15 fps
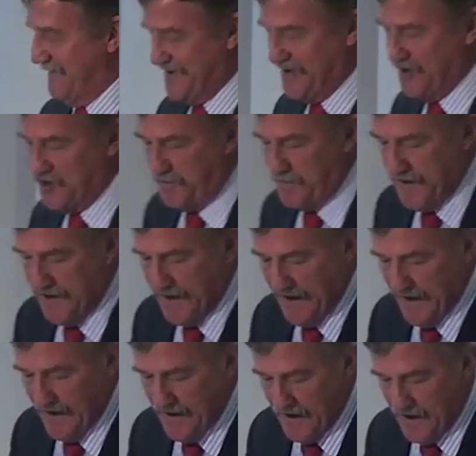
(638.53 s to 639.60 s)
because it should be,
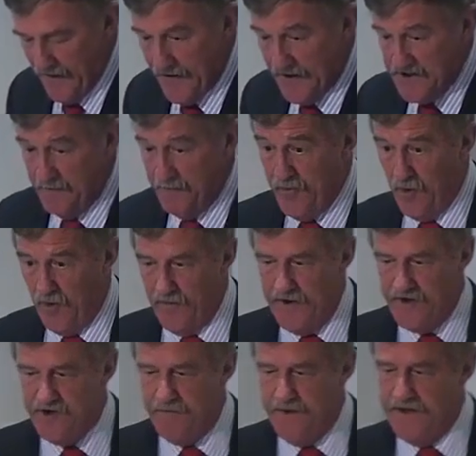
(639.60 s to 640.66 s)
I think it's important
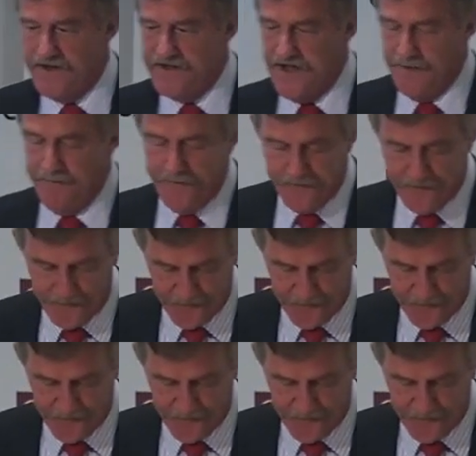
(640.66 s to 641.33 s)
they should be the same.